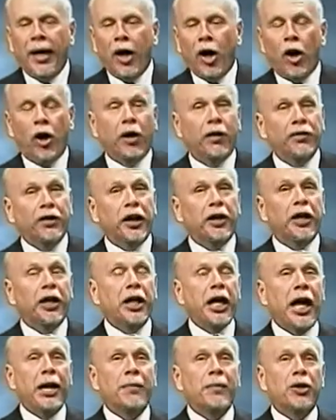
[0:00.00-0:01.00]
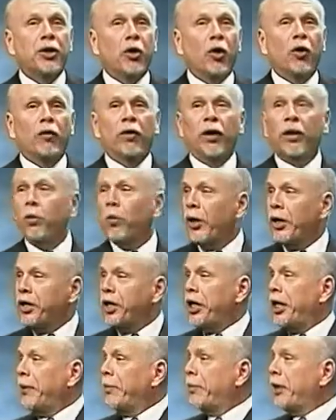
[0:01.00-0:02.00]
All of a sudden, the game is over. One
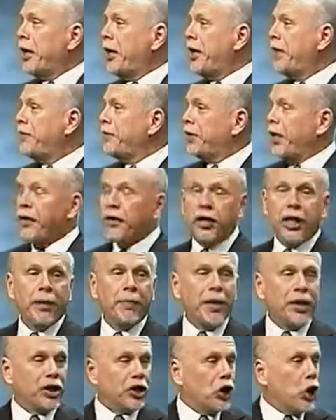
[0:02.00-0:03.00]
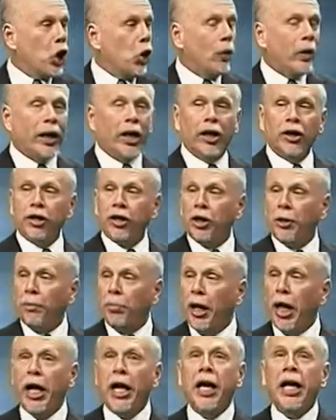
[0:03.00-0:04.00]
team leaves. The other team has no one else to
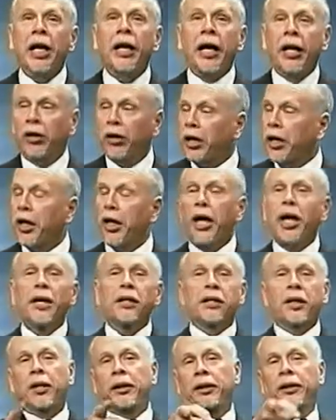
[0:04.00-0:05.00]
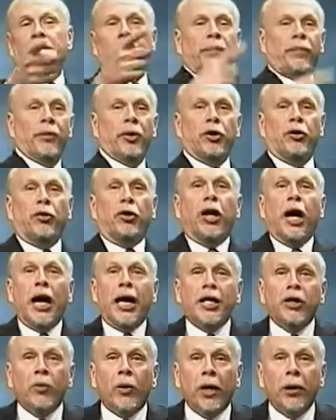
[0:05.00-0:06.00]
play. And they look at us. You
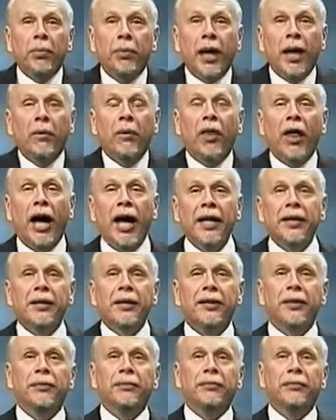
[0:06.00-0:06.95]
guys want to play with us?